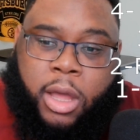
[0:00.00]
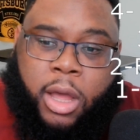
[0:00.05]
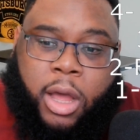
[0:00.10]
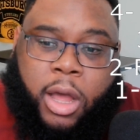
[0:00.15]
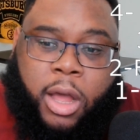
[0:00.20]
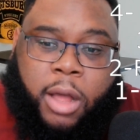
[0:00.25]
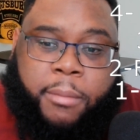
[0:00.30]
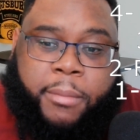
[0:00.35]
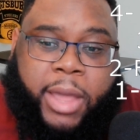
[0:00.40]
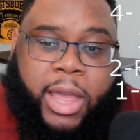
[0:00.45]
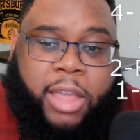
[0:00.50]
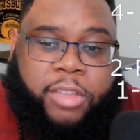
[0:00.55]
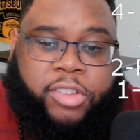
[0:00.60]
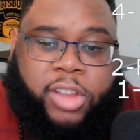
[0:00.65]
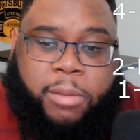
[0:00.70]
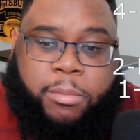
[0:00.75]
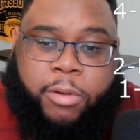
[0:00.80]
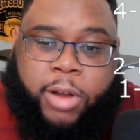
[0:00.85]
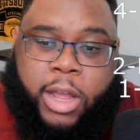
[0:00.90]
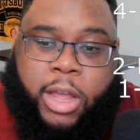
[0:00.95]

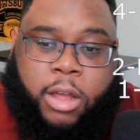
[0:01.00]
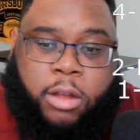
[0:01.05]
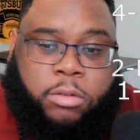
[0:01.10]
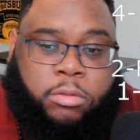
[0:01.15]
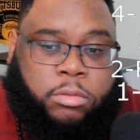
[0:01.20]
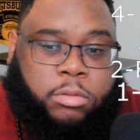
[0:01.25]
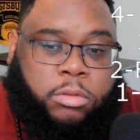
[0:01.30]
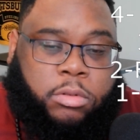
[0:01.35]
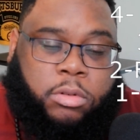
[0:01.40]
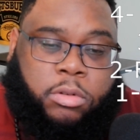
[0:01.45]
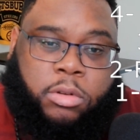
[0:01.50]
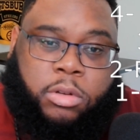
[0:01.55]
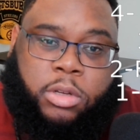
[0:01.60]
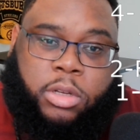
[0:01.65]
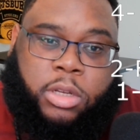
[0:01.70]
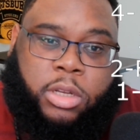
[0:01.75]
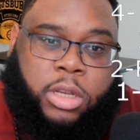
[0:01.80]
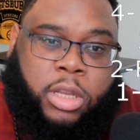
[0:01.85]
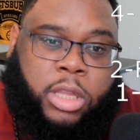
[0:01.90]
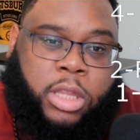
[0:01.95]
A.J. Brown,
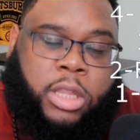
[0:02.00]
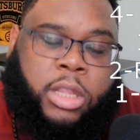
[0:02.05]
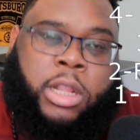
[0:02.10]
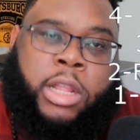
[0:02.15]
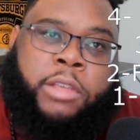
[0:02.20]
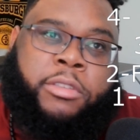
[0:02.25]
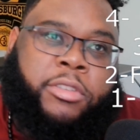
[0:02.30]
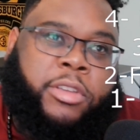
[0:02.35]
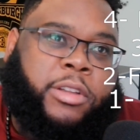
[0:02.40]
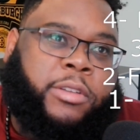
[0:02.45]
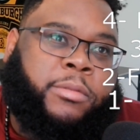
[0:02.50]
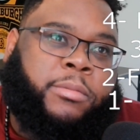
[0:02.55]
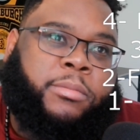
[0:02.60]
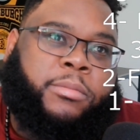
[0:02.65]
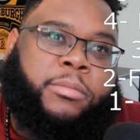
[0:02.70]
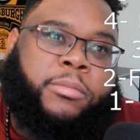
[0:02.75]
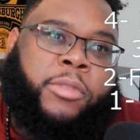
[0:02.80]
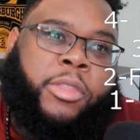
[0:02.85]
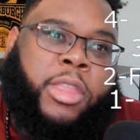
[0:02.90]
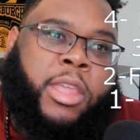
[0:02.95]
listen,
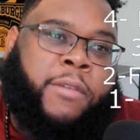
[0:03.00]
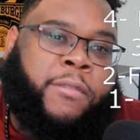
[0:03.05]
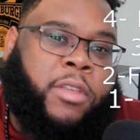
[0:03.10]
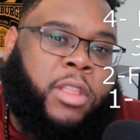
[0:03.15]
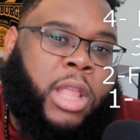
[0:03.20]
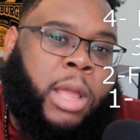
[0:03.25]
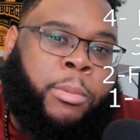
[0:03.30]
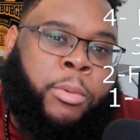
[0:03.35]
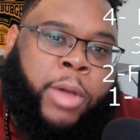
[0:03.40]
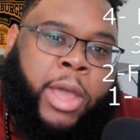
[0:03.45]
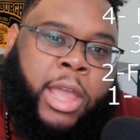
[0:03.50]
if you double